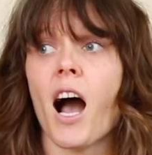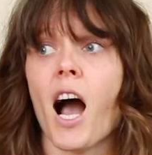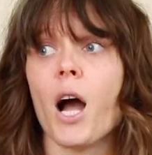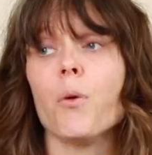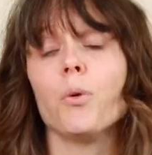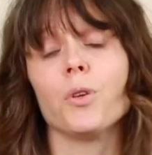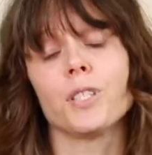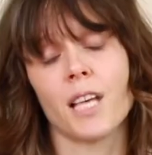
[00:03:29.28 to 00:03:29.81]

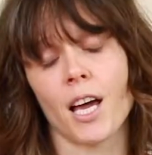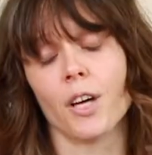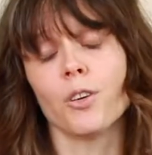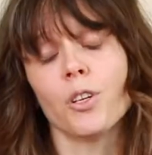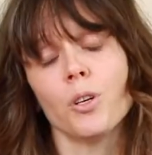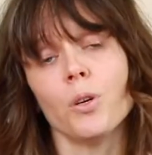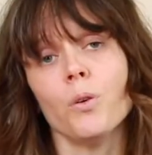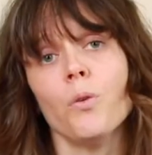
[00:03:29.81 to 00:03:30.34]
I will tell
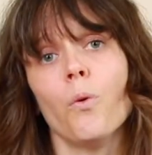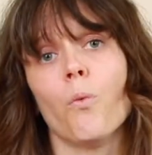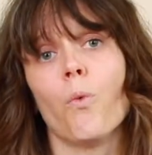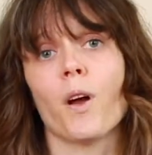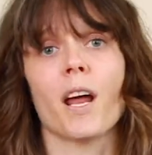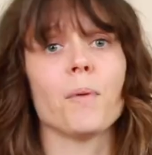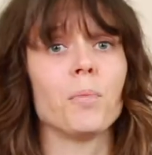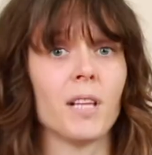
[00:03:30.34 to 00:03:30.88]
you
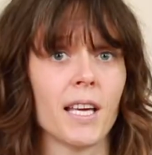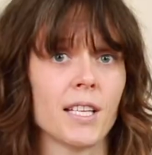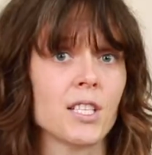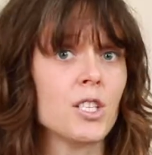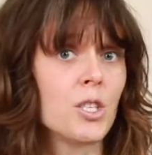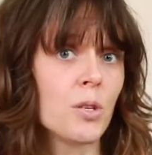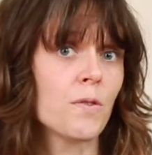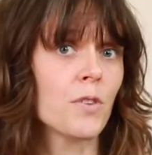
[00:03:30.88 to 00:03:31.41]
what I plan
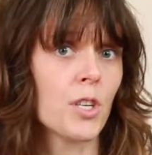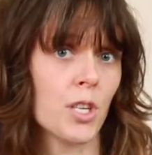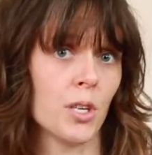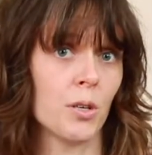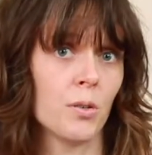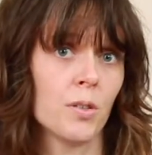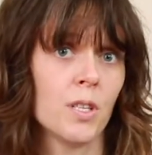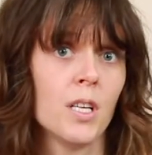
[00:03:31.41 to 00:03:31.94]
to do for
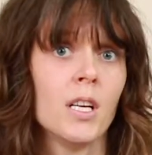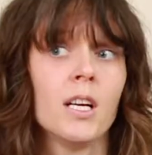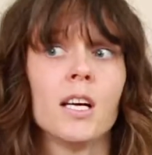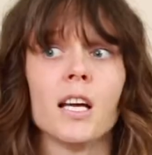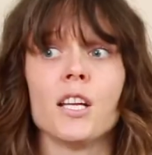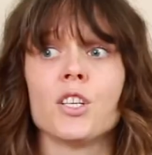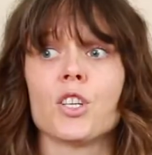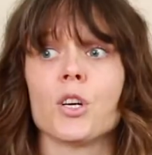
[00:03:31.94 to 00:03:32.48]
you
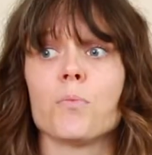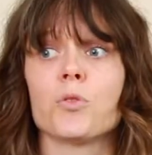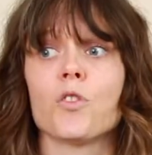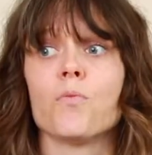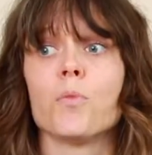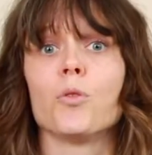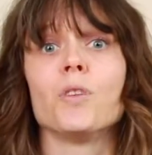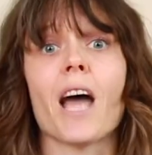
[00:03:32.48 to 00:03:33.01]
in terms
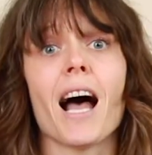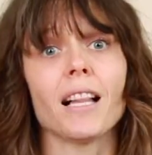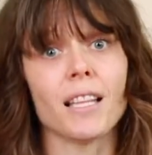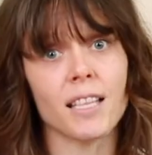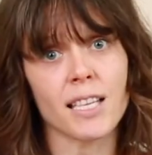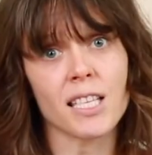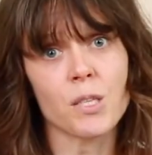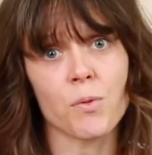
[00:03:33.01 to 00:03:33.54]
of
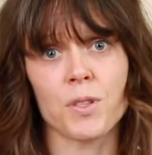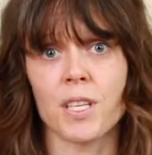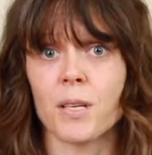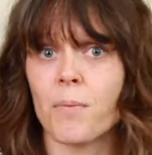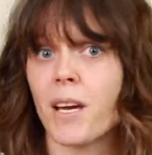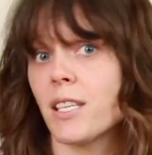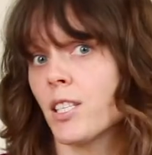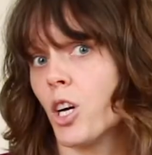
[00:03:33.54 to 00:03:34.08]
modalities
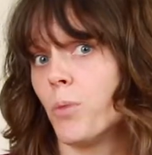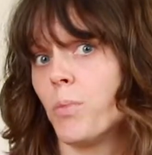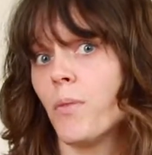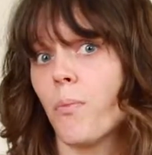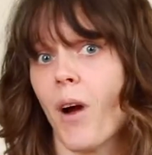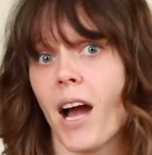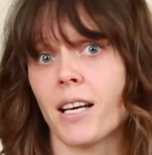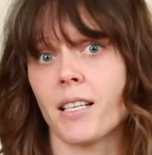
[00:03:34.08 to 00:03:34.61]
within my scope
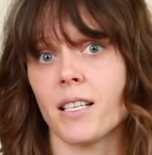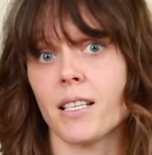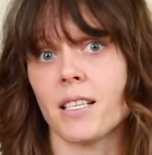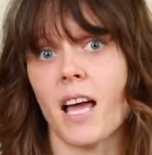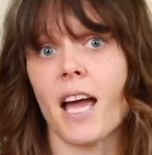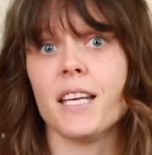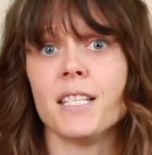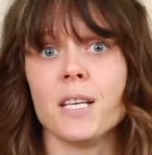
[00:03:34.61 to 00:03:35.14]
of practice
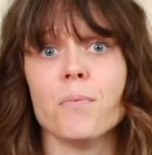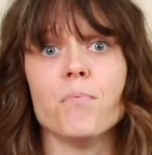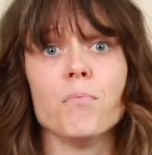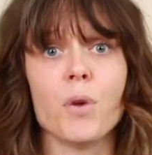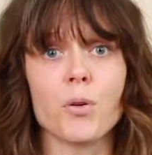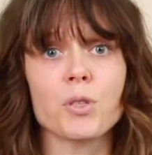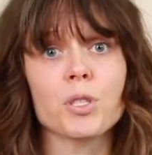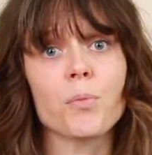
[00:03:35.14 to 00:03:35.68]
I
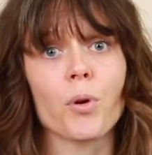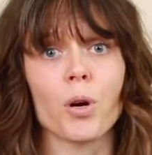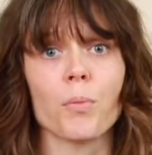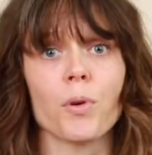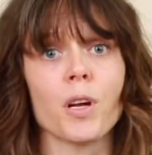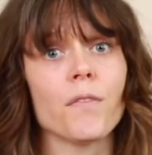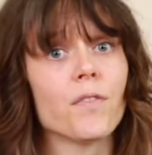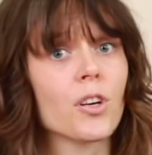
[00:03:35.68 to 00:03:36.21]
deem most
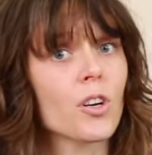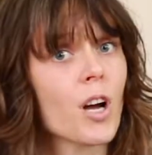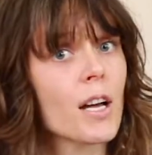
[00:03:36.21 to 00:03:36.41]
appropriate for your